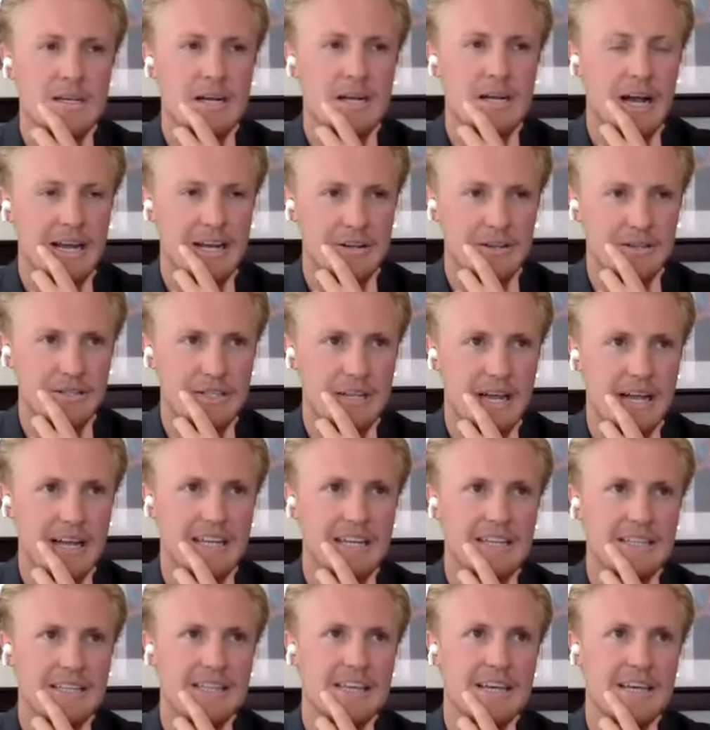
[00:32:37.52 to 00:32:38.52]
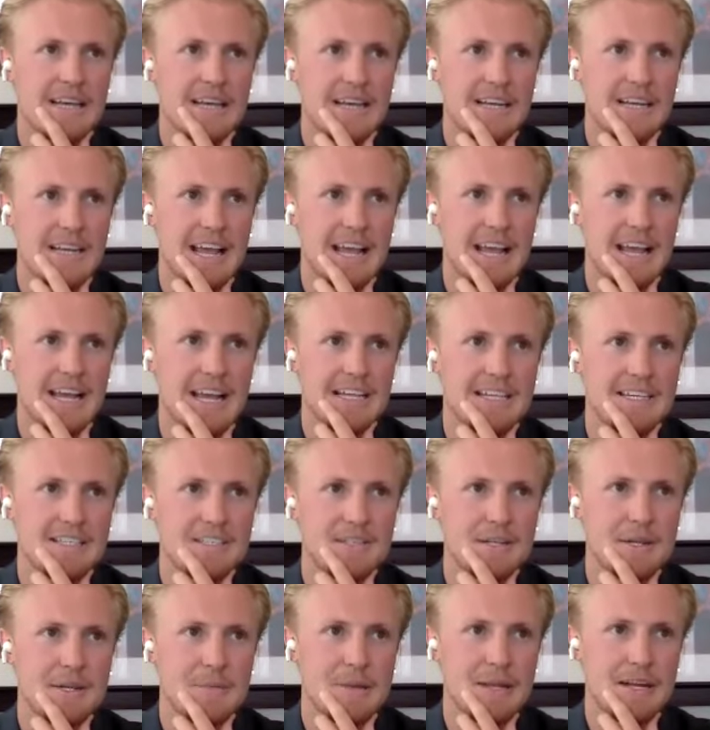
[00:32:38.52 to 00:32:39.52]
I understand. I get that. And
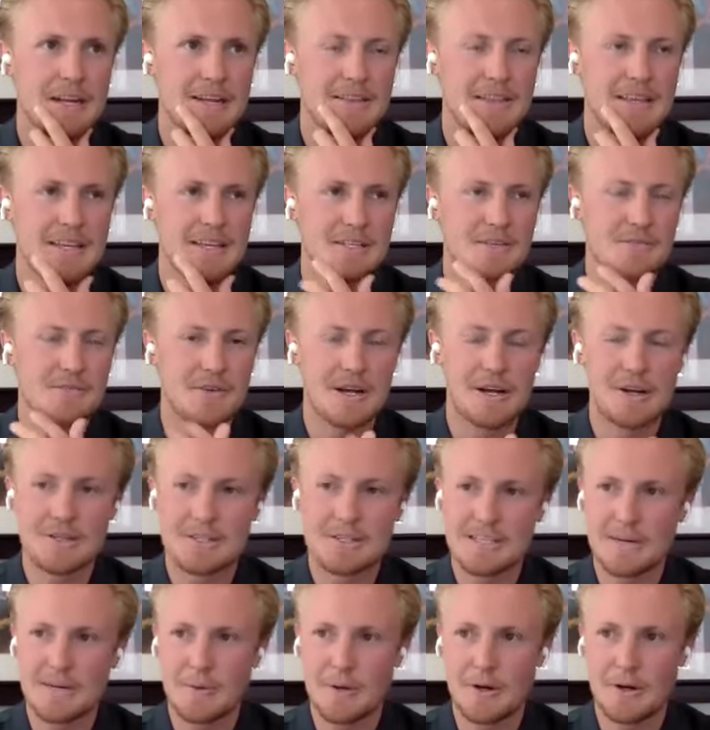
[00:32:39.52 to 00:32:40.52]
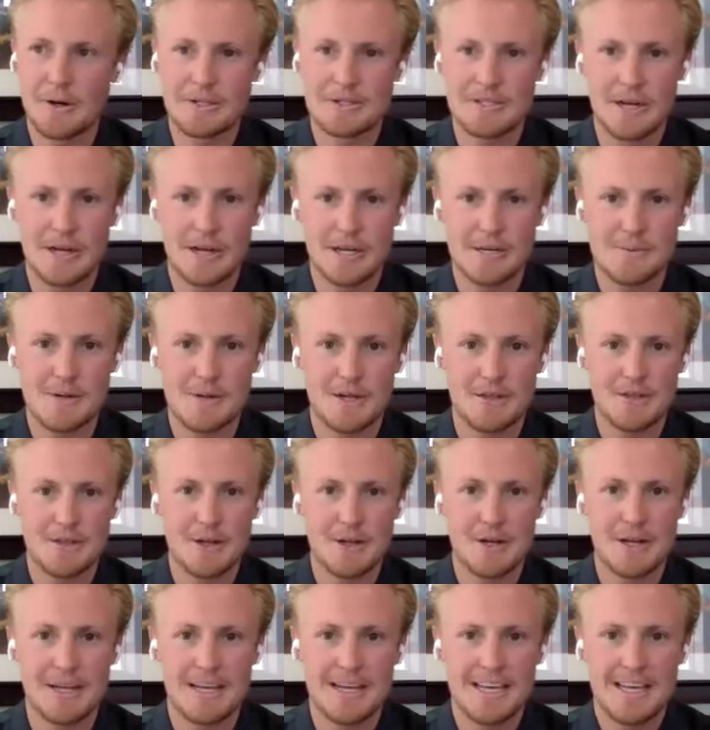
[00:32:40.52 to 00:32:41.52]
I mean, I think it's fair to say, we already talked about
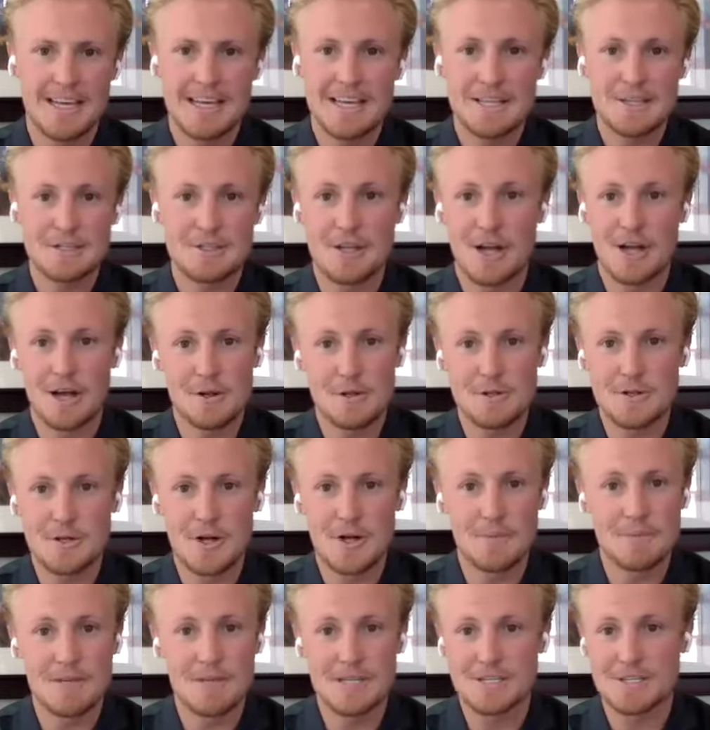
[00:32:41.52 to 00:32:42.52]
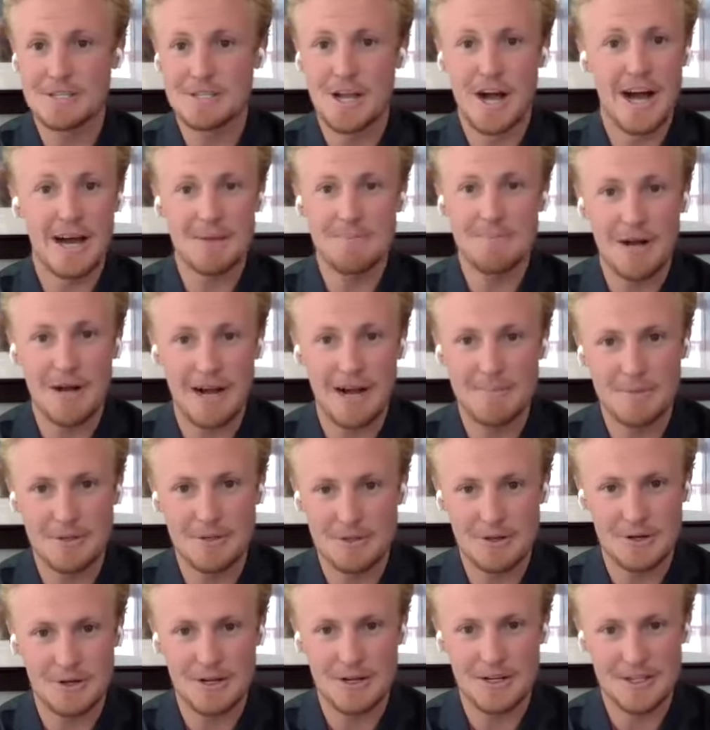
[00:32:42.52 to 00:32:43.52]
there, Donald Trump is not
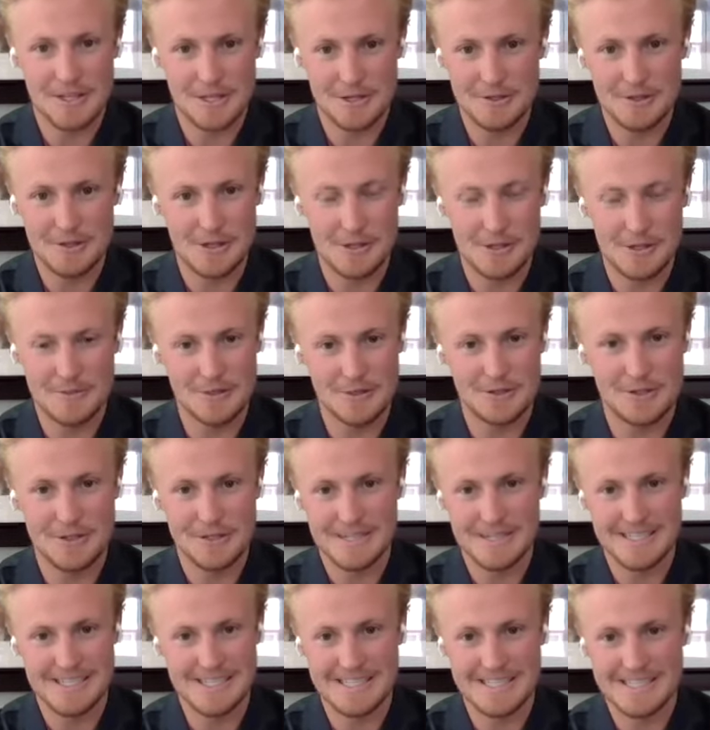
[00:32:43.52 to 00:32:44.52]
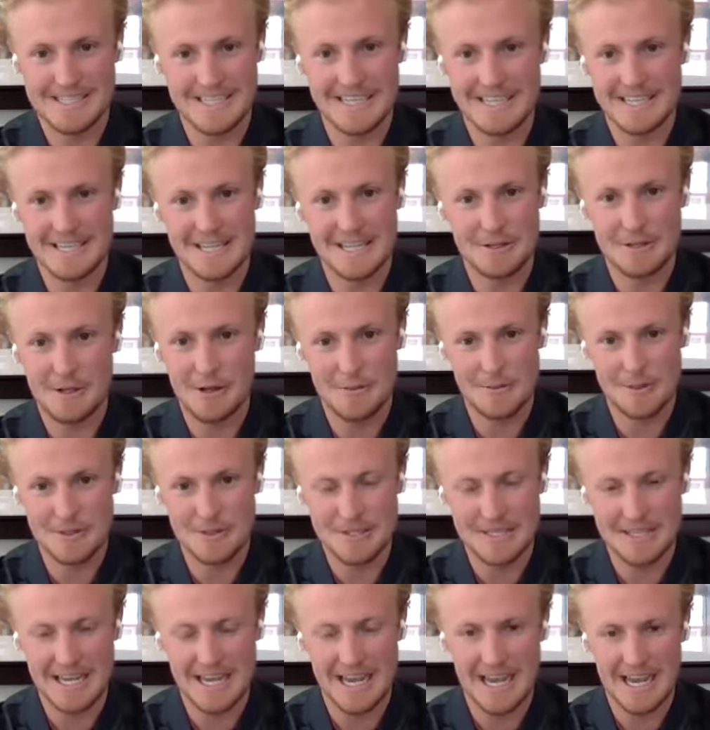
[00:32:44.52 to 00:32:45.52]
popular on the global, in the global
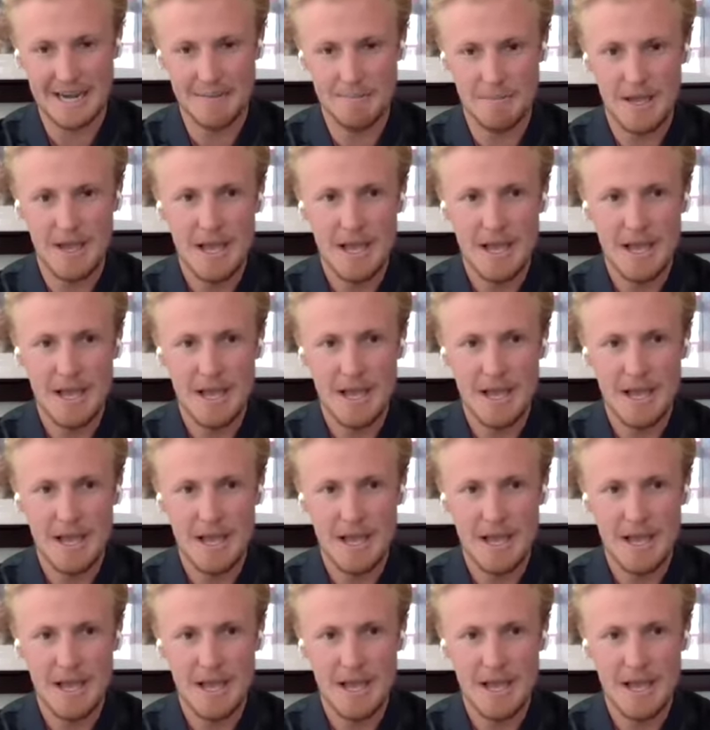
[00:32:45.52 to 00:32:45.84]
scheme.